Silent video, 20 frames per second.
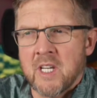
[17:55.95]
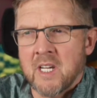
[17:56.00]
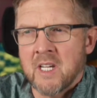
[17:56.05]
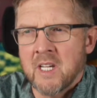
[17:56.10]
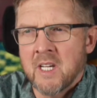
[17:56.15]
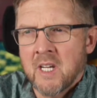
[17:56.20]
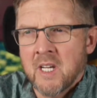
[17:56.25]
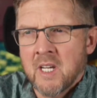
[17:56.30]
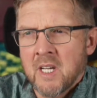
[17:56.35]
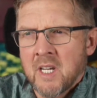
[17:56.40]
I
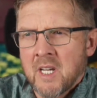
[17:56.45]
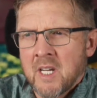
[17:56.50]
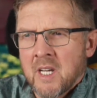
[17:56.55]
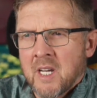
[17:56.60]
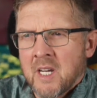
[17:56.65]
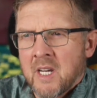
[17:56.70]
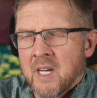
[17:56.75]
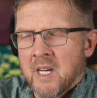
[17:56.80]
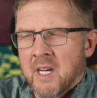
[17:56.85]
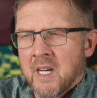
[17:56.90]

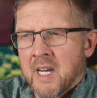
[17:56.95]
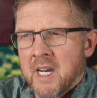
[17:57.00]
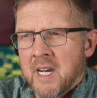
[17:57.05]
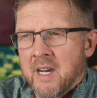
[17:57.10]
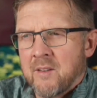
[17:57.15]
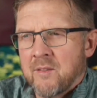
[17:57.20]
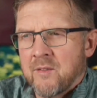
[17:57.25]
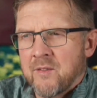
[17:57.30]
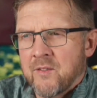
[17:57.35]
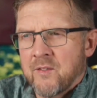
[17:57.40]

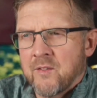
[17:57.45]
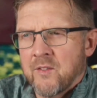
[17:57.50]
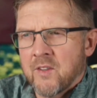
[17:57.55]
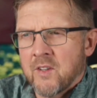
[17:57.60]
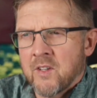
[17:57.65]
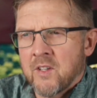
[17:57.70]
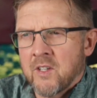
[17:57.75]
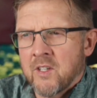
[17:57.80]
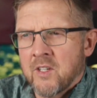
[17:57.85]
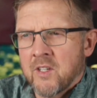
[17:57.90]
have
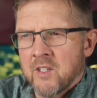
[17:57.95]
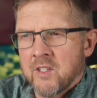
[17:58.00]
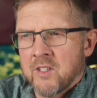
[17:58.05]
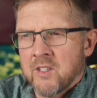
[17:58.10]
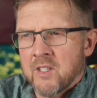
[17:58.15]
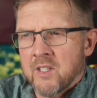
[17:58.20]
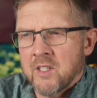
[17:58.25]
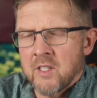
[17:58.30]
heard,